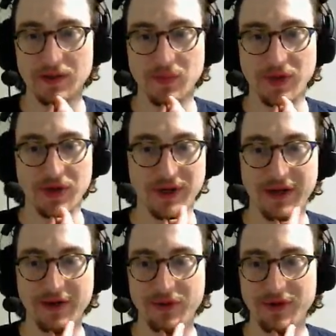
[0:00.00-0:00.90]
But anyway, now
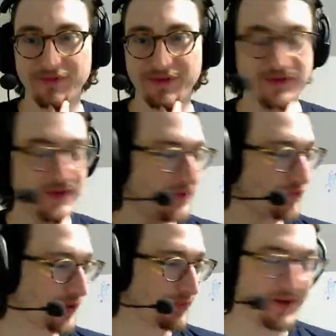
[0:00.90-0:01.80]
that we're
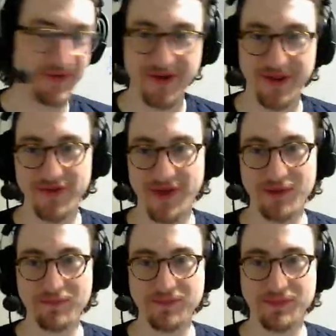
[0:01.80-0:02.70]
15-20 minutes into this game,